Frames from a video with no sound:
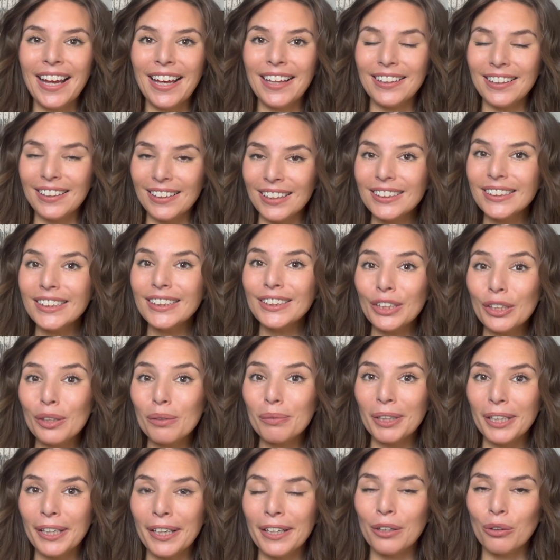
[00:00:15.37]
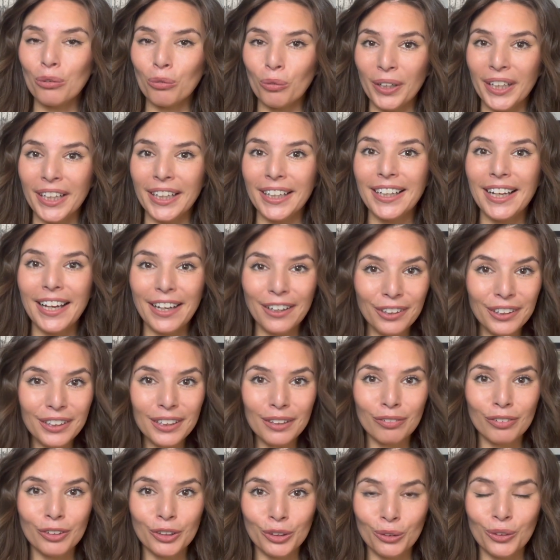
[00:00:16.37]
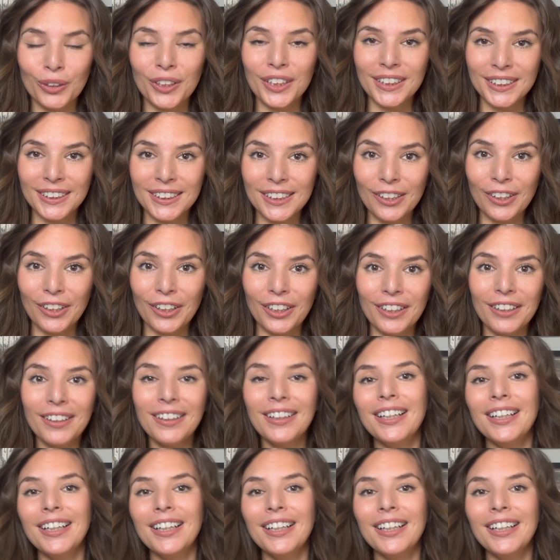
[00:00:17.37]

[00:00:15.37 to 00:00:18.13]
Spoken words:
then this is going to be a great area for you to consider.